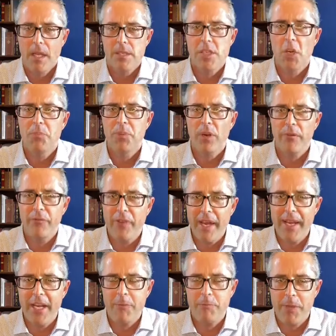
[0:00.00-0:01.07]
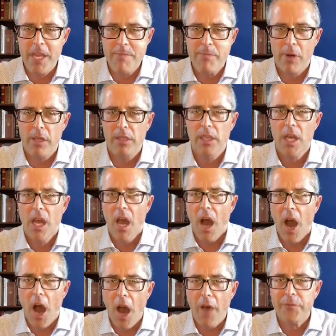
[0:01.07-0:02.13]
So prophetic people
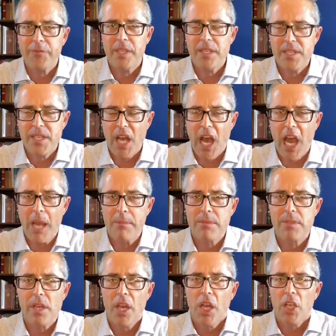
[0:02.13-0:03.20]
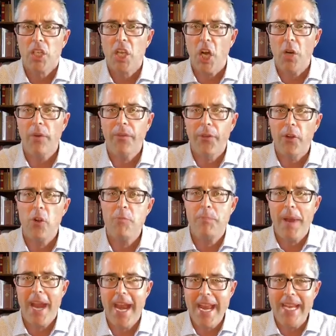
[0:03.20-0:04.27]
oftentimes go through
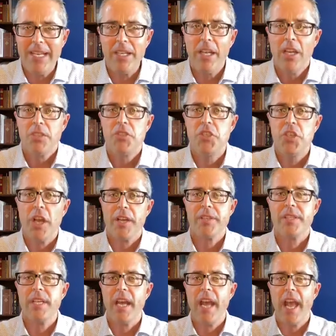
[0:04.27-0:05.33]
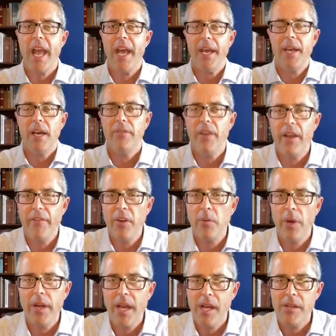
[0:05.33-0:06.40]
pain just ahead of
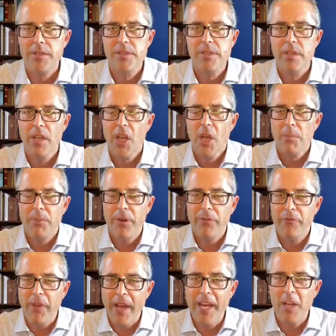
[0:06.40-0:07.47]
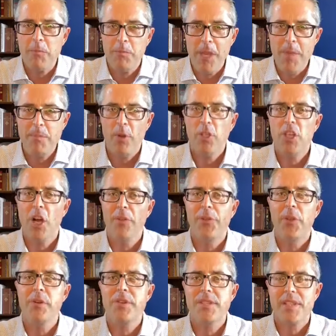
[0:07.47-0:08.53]
everyone else. Prophetic people go
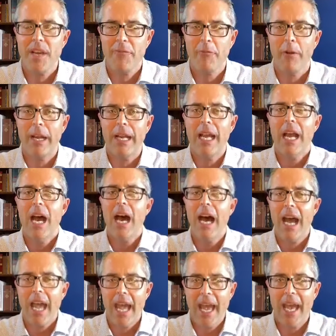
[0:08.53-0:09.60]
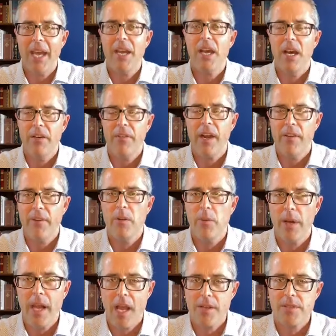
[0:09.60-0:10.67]
through suffering ahead of
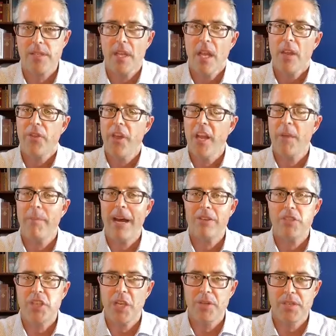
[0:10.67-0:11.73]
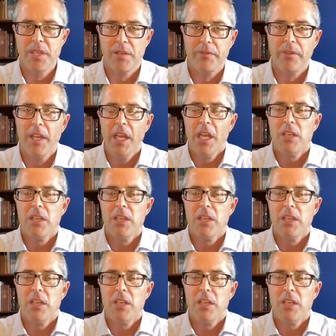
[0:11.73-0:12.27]
everyone else. Think about Joseph.